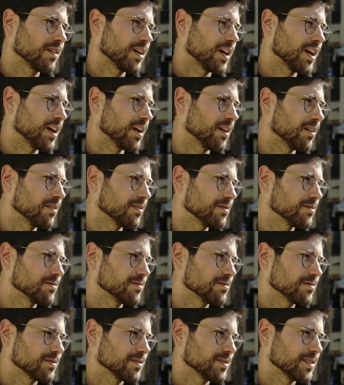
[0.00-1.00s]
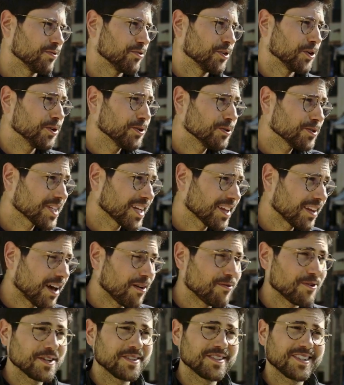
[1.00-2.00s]
And if you're using
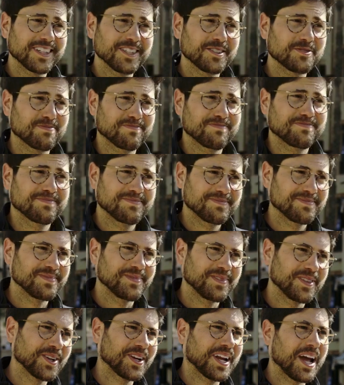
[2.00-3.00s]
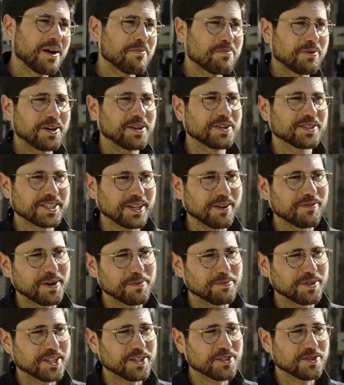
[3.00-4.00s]
leverage, then you're kind of putting yourself in
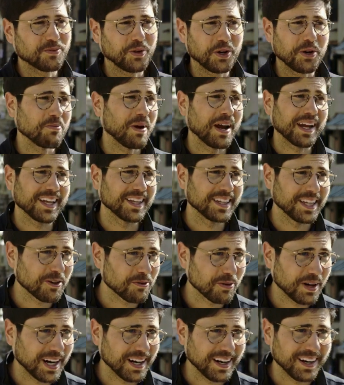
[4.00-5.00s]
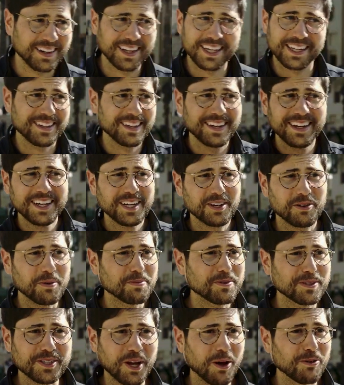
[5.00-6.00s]
a position where you might get liquidated. Like
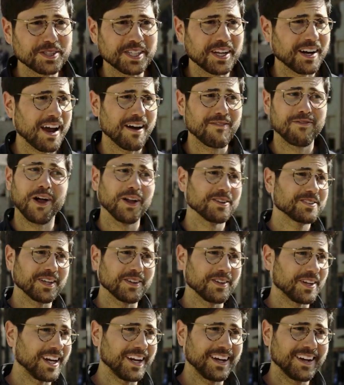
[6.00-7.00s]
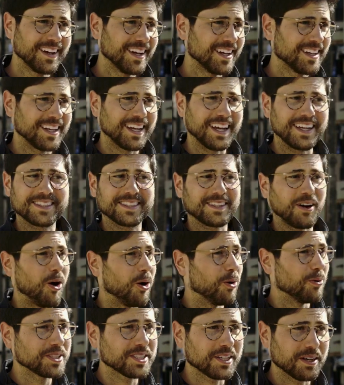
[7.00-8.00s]
crypto is always going to have volatility. It's
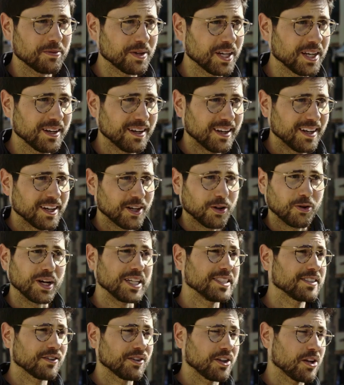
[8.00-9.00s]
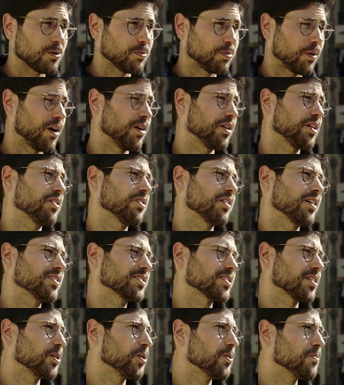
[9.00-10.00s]
always going to be crazier than you probably think.
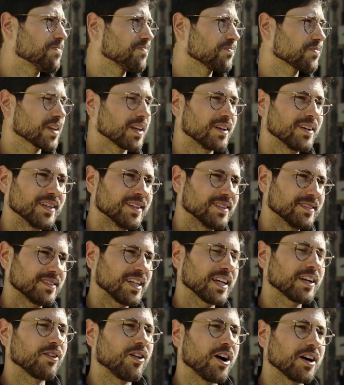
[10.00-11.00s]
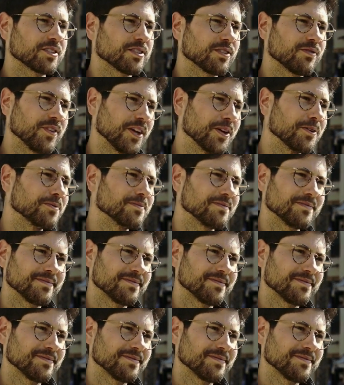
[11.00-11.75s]
So take a long-term view.